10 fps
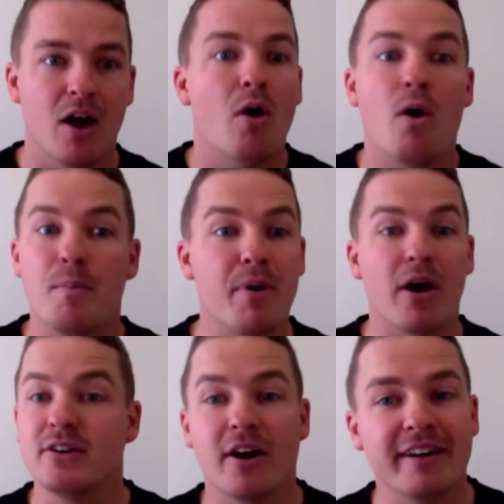Oh,
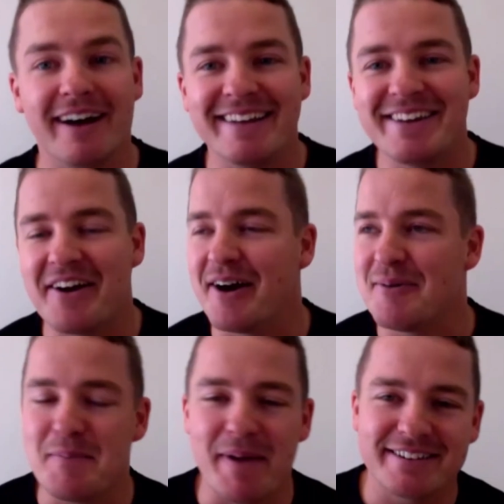bro, no, I know. I'm
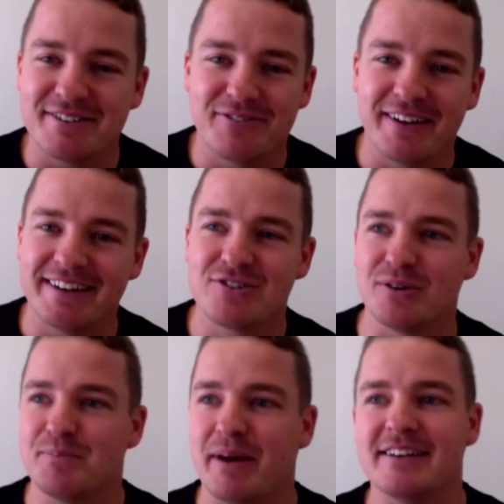a massive fan of
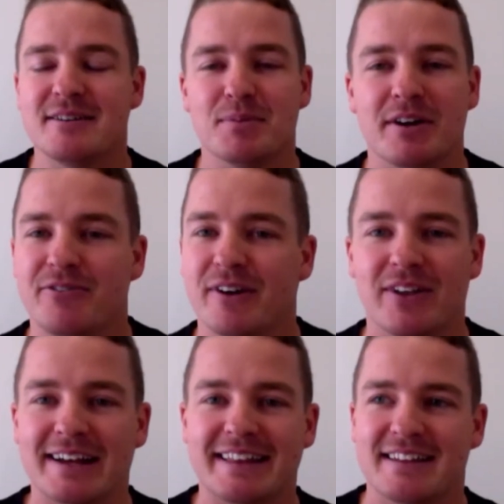Jordan Peterson, but I feel
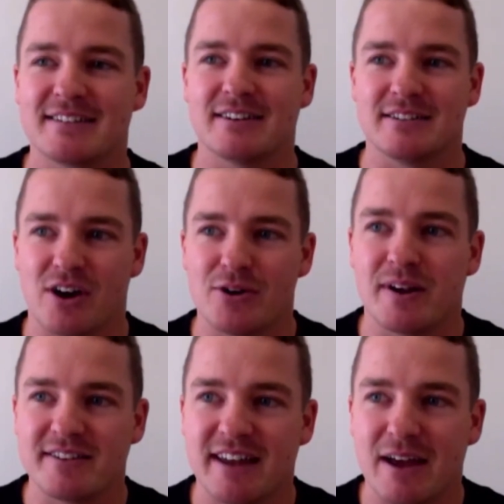like that's because I
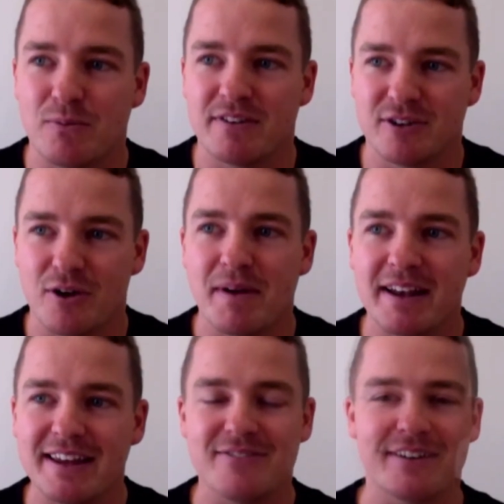resonate with so
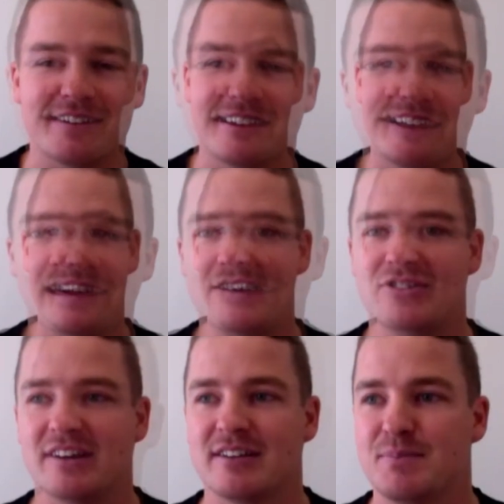many of his
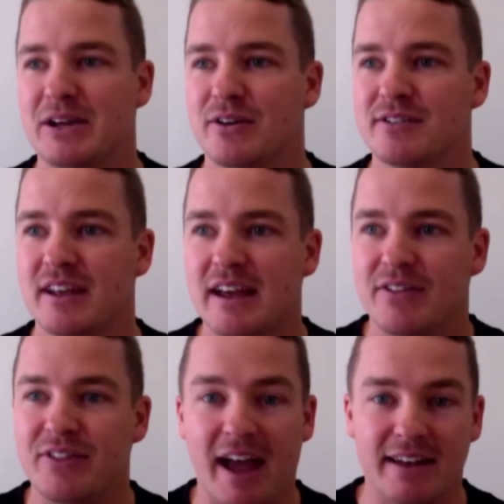teachings, because
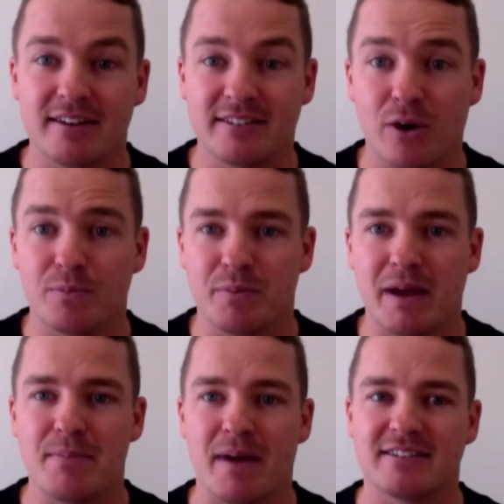that has helped
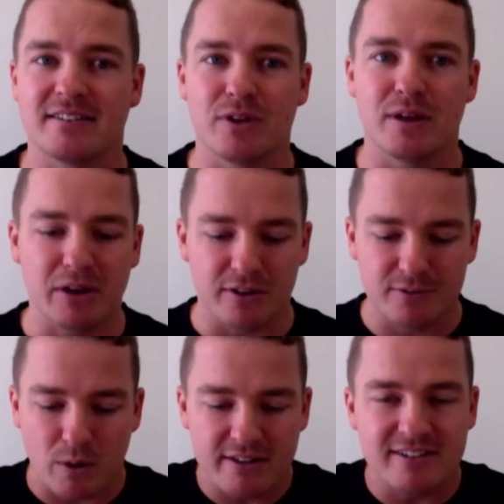me massively, because
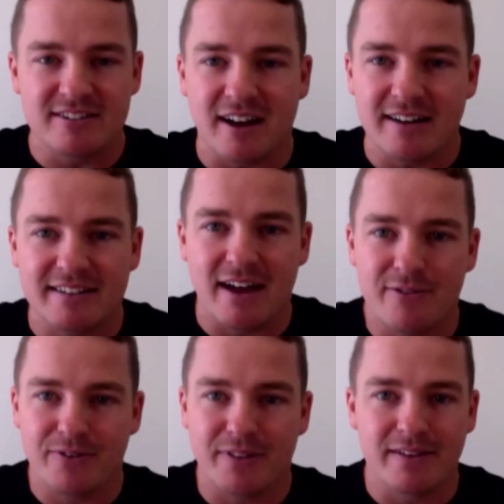once you start your day
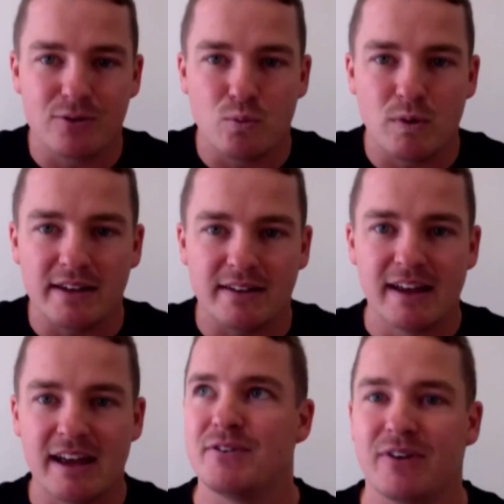off with a little win,
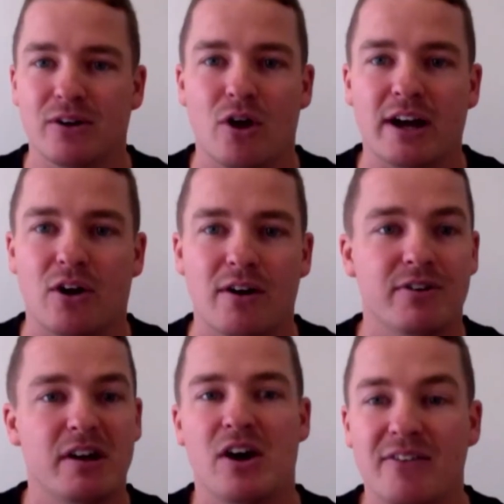you feel like
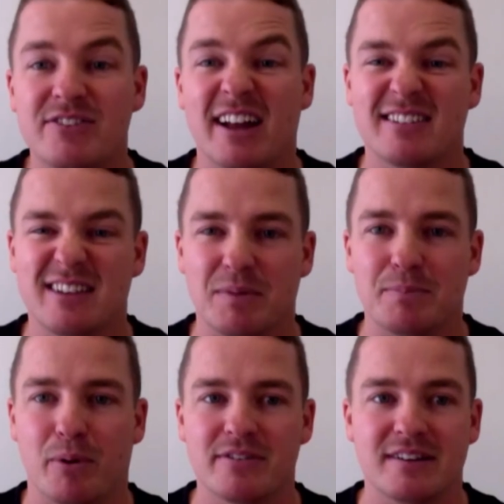I've done something
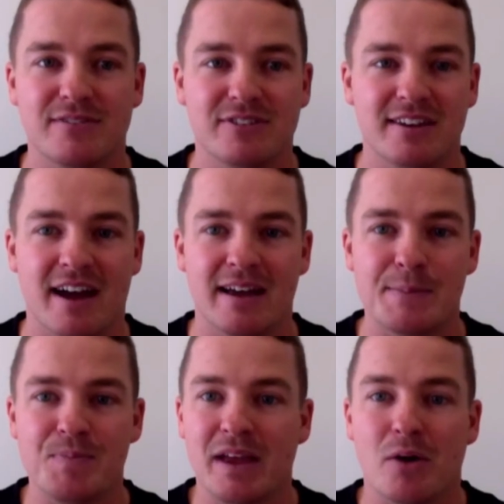positive
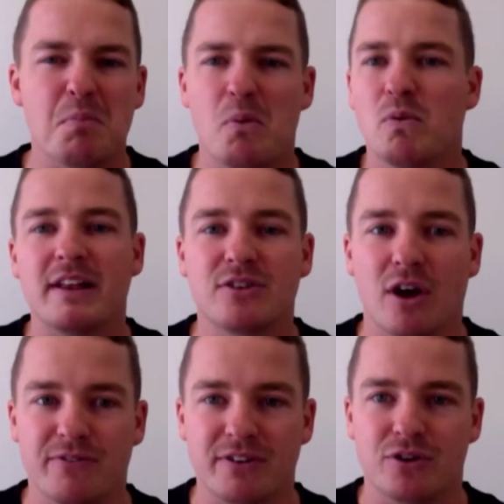today. Let's
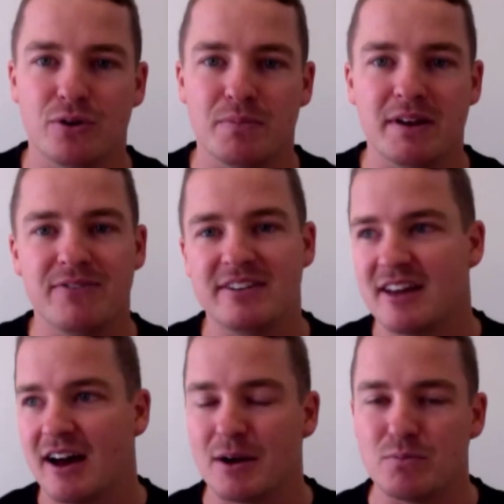go for 2. But if you
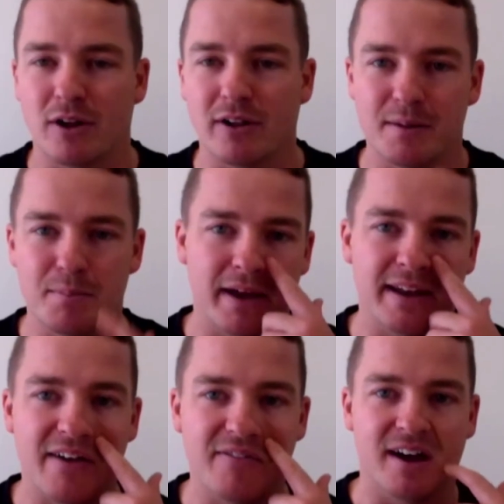start up, roll out of bed,
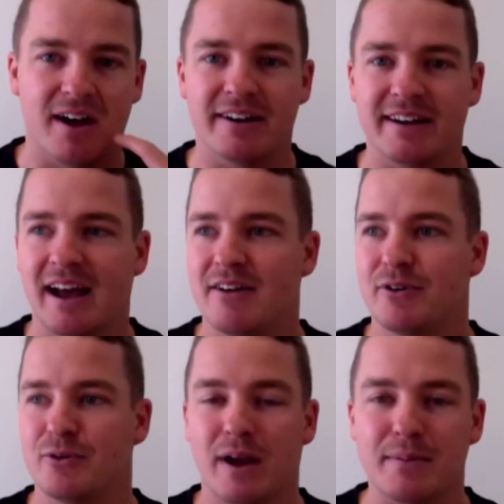have a durry, have
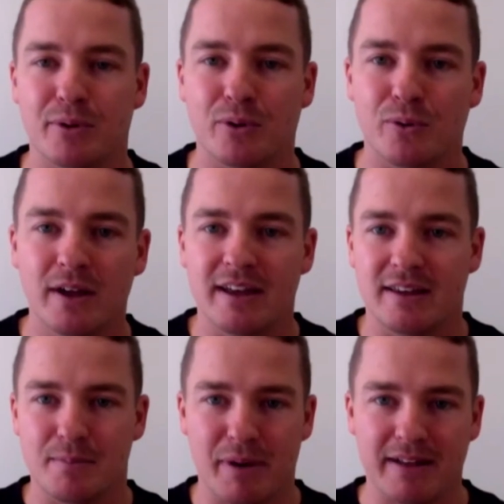a Red Bull,
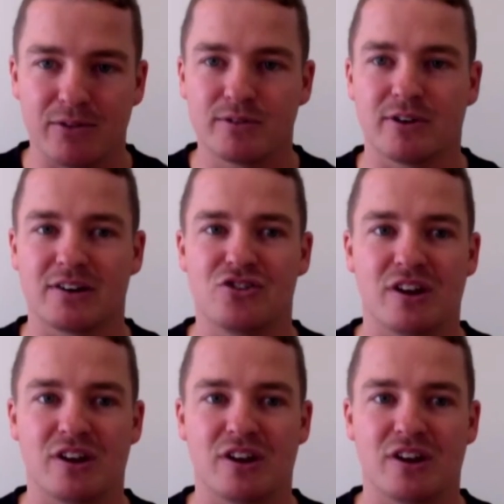your bed looks like